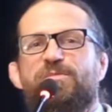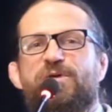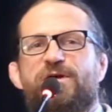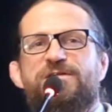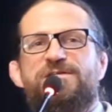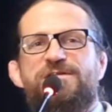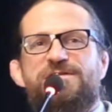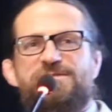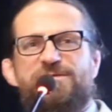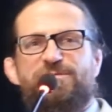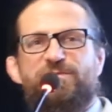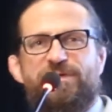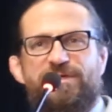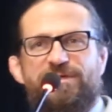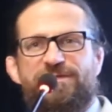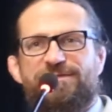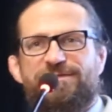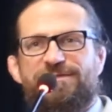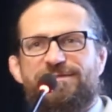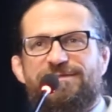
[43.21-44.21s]

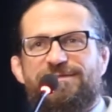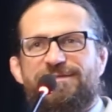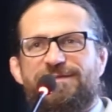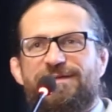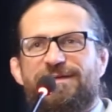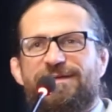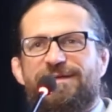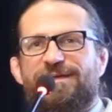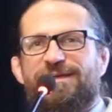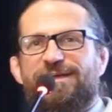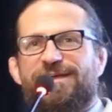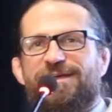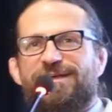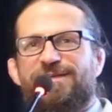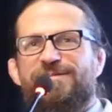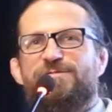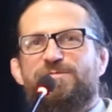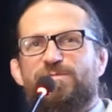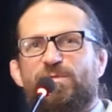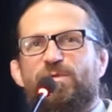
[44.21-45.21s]
participant.
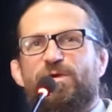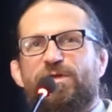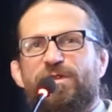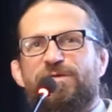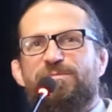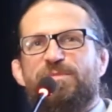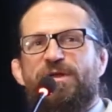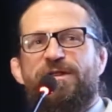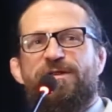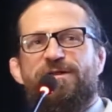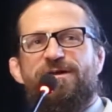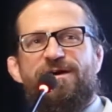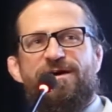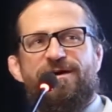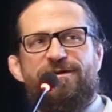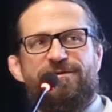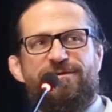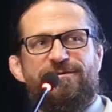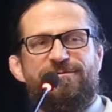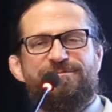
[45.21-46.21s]
It's really been an
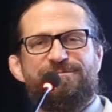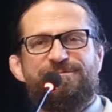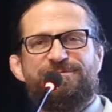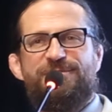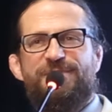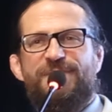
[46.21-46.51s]
honor.